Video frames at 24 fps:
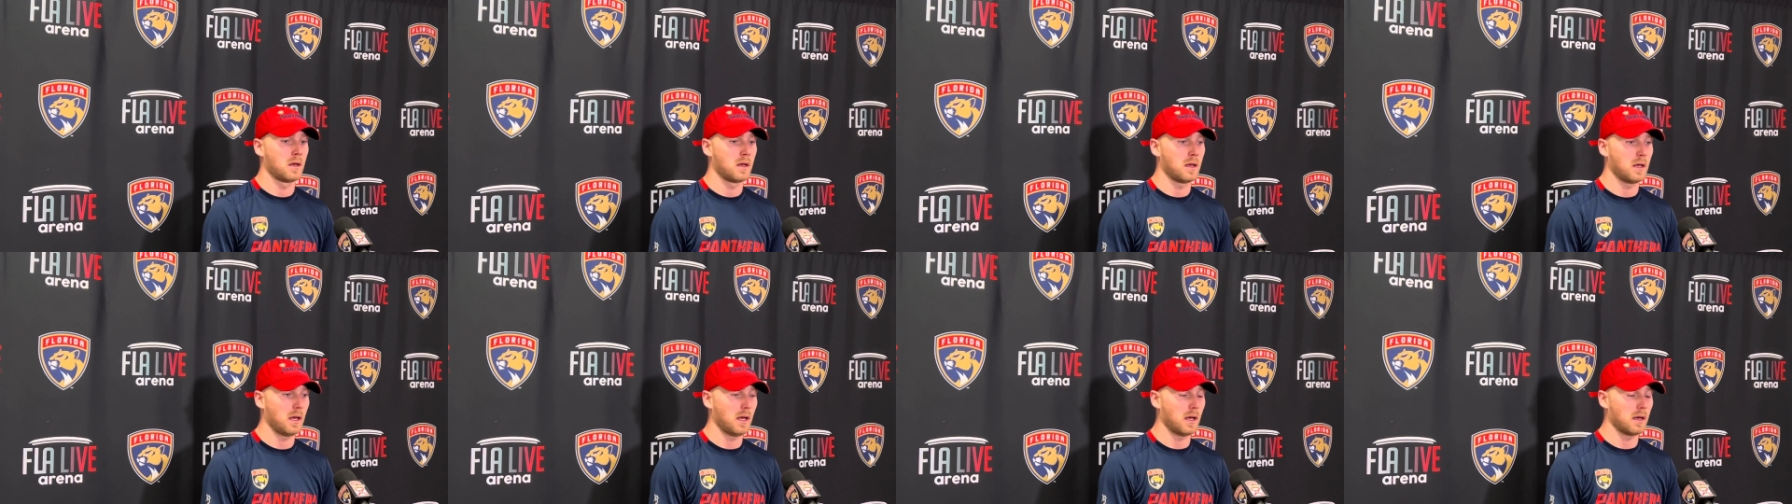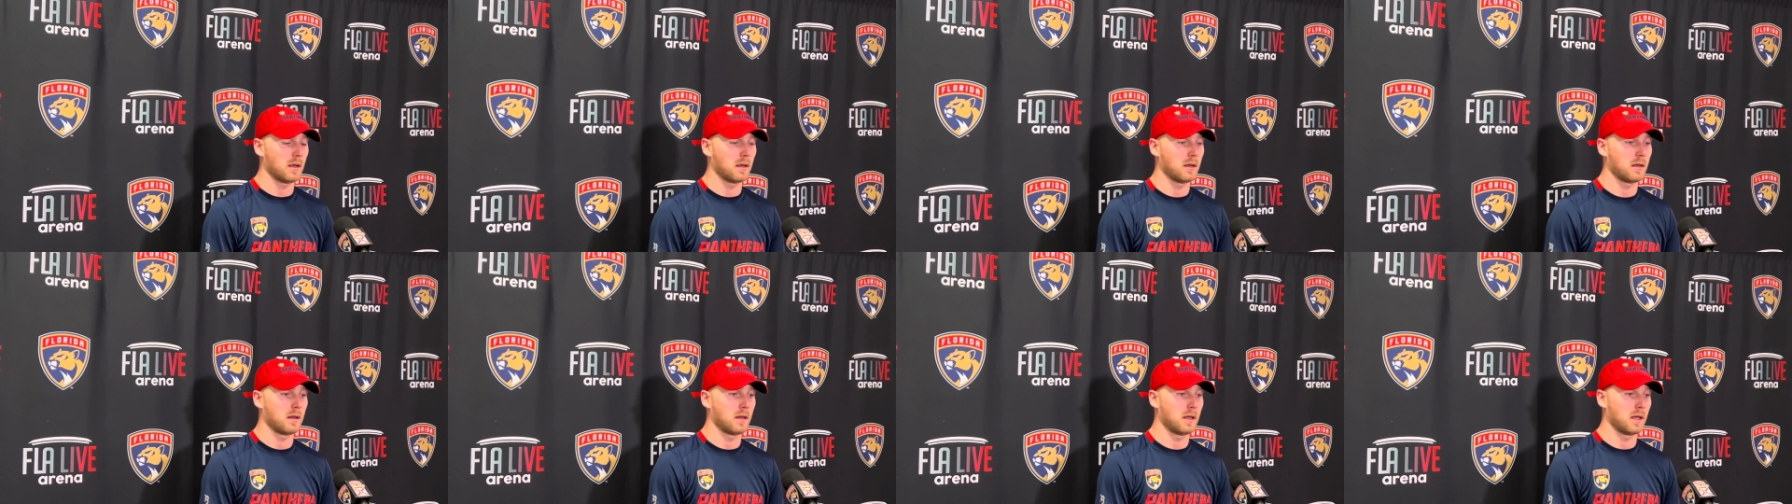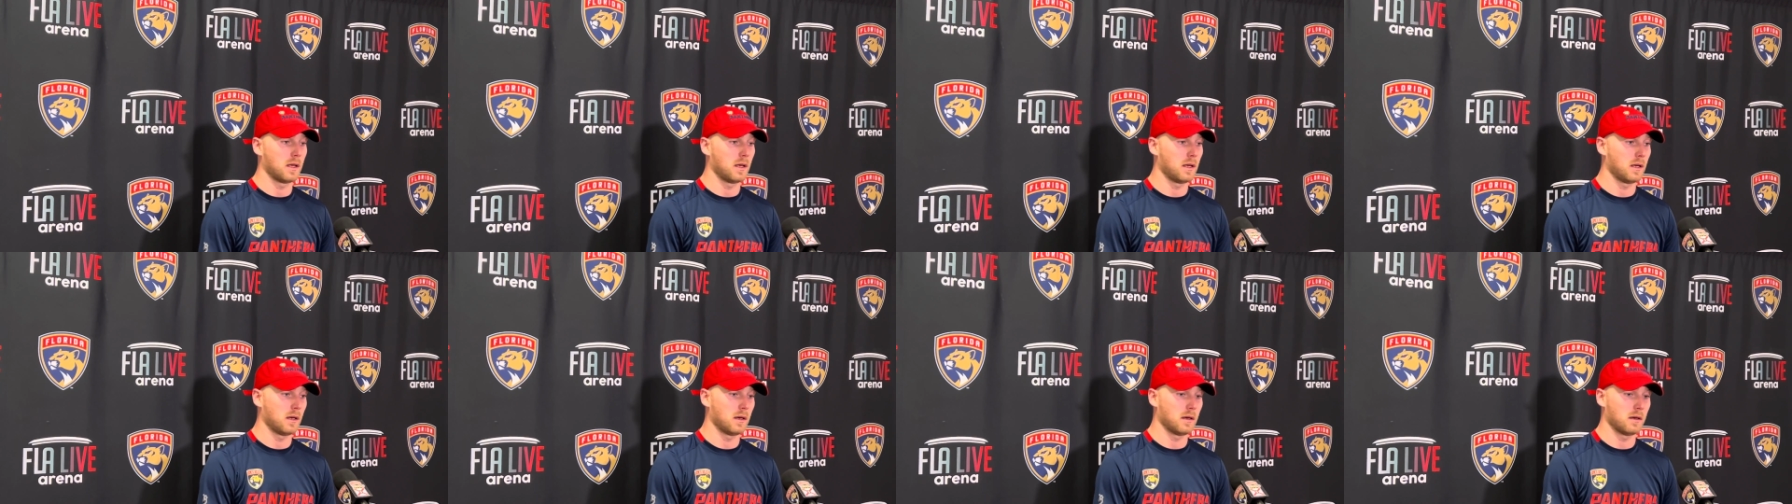Yeah,
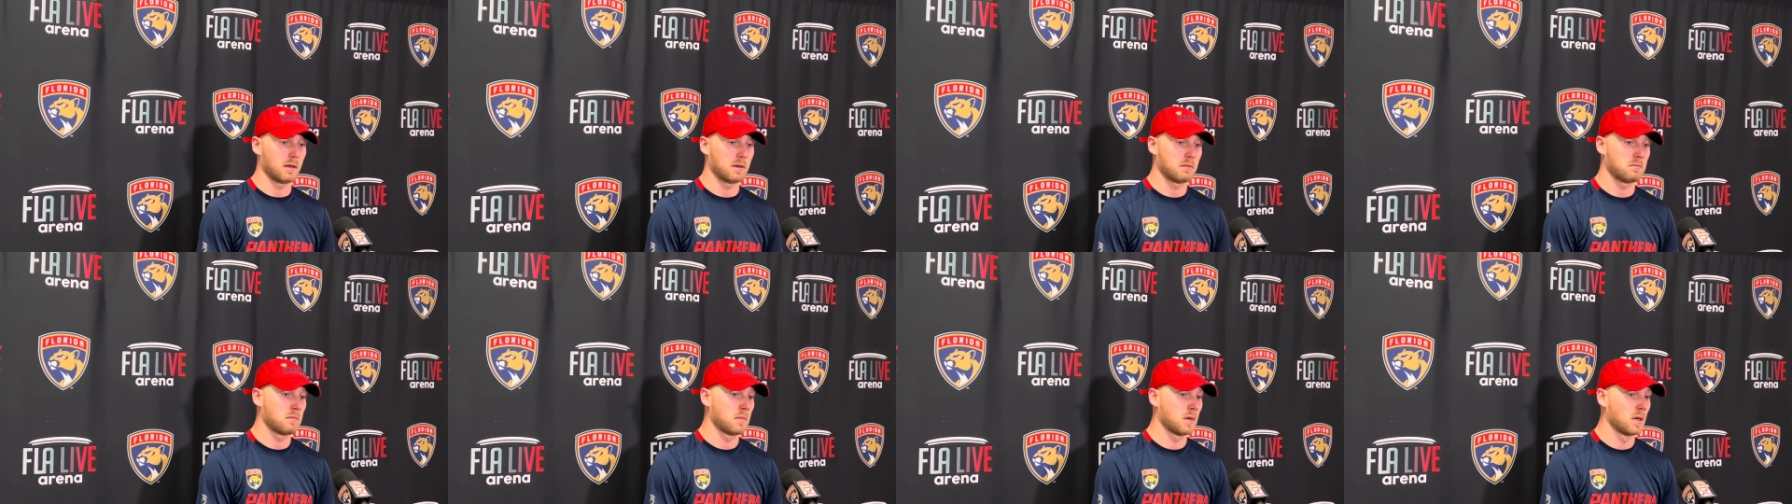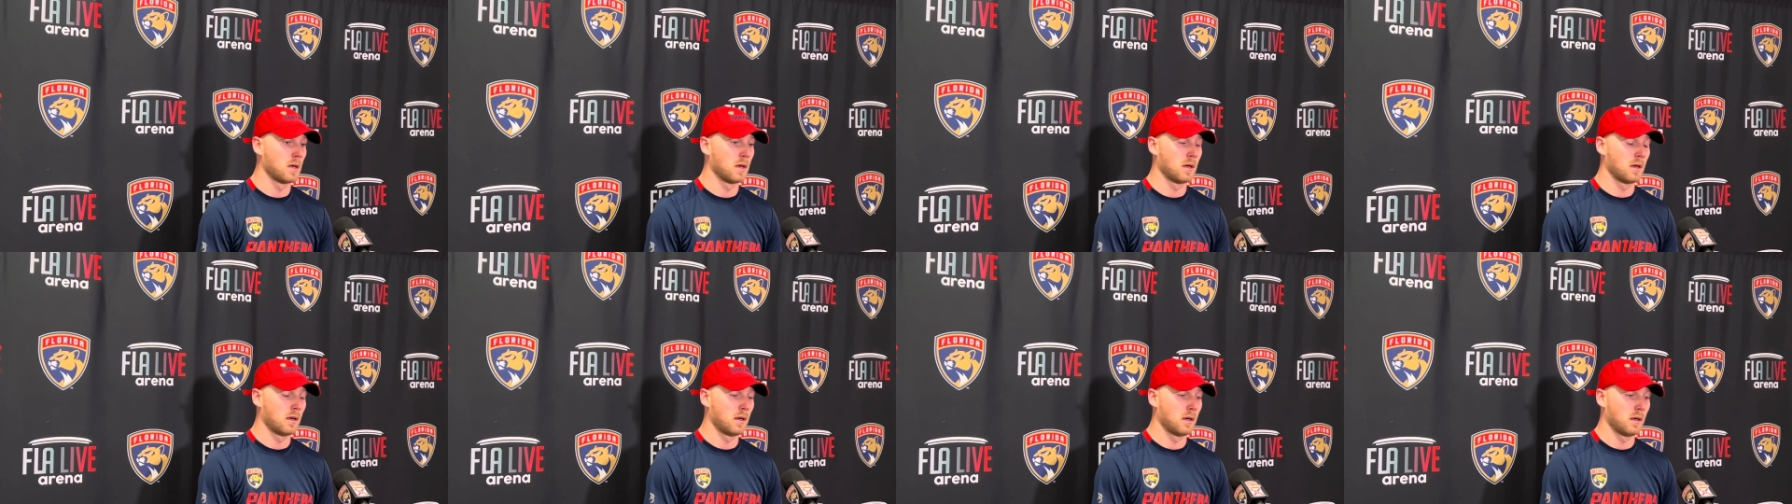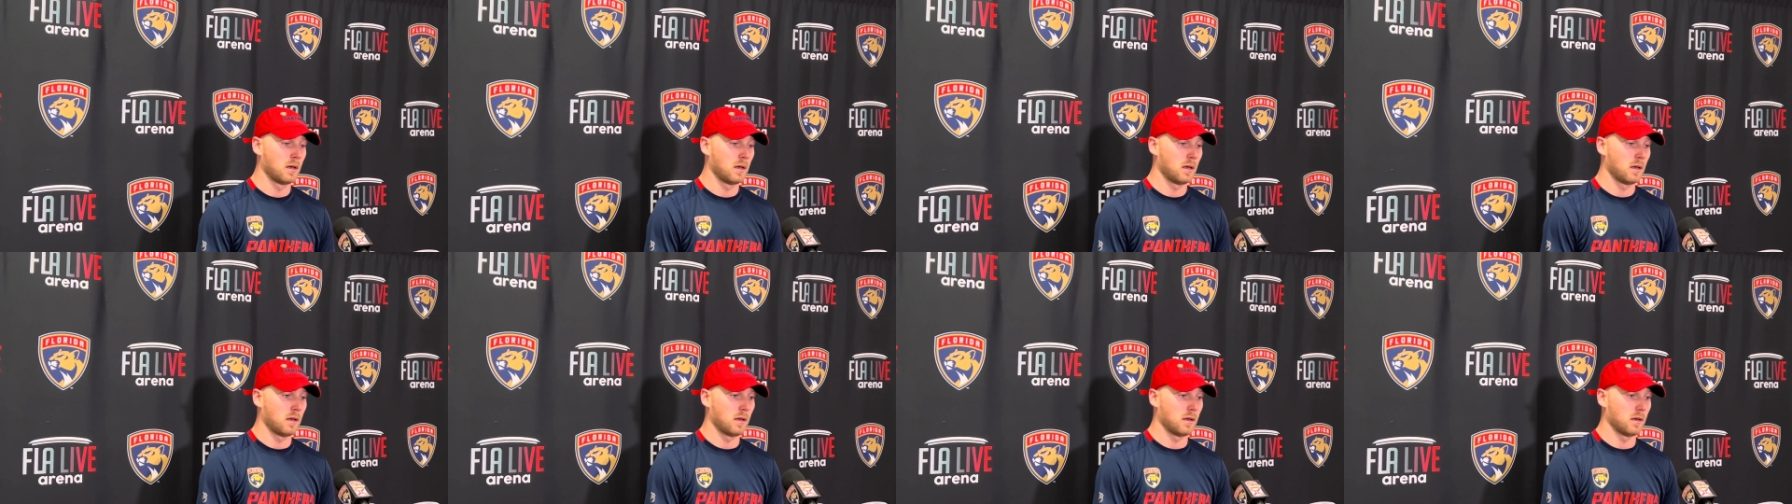they
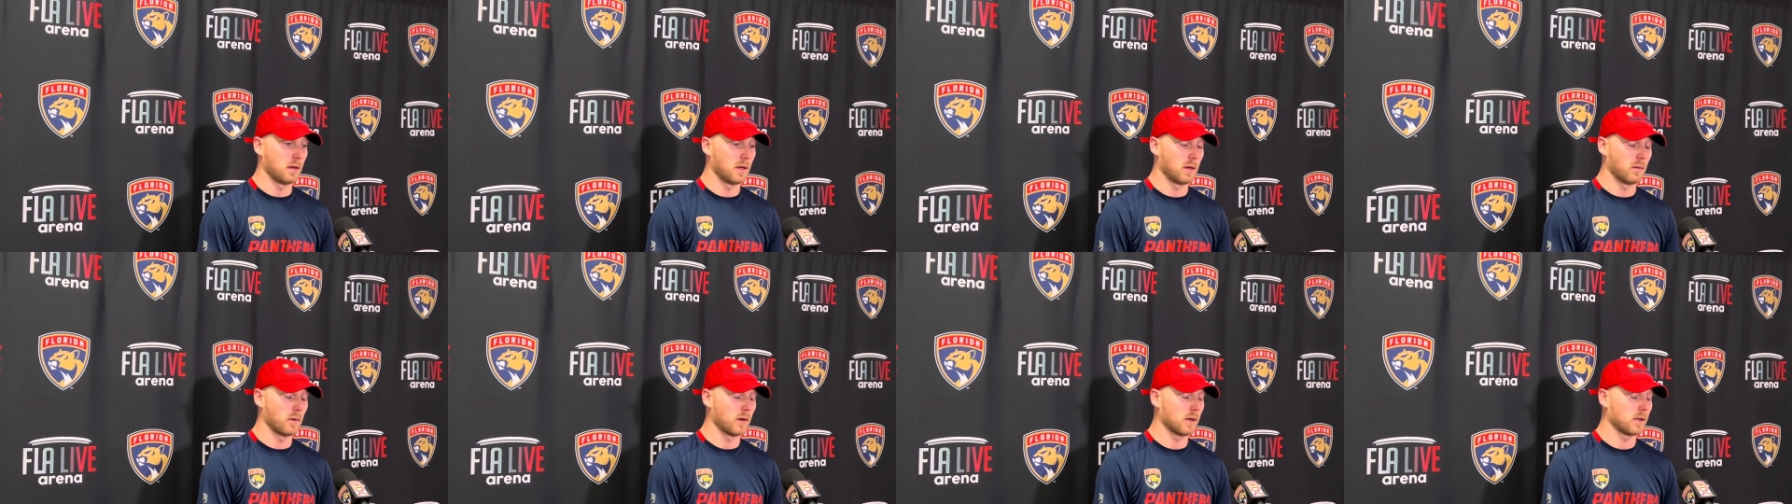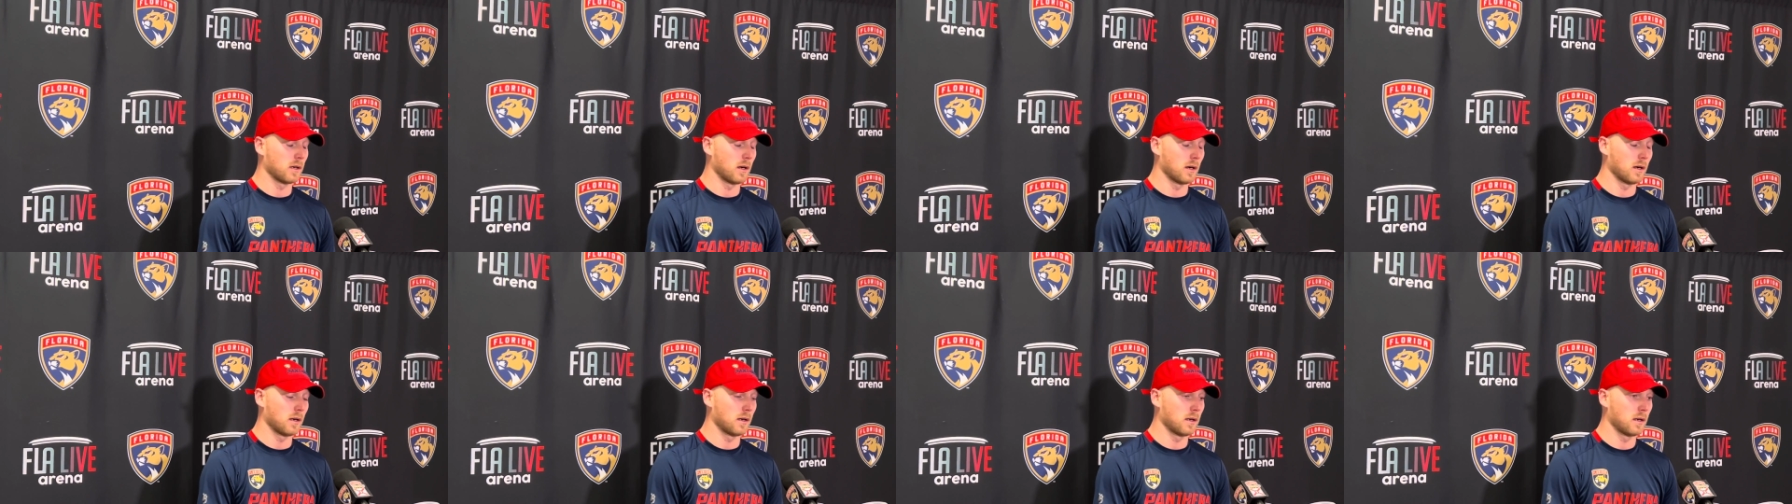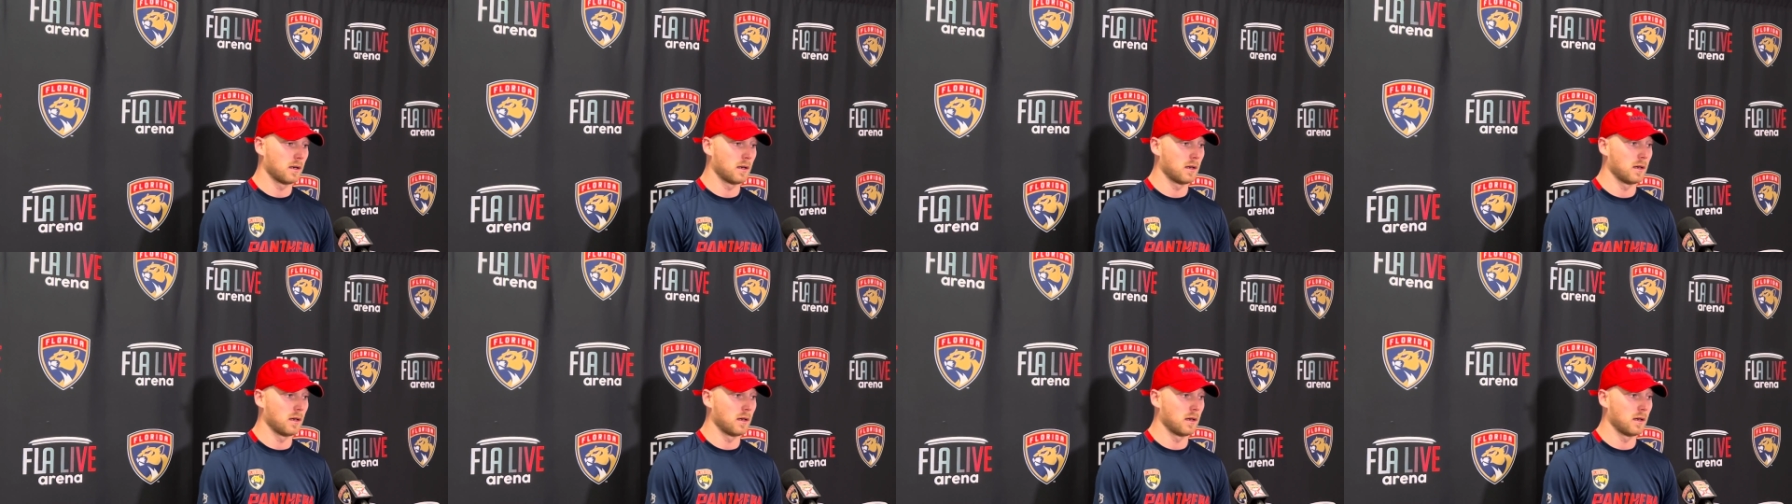uh, they worked hard.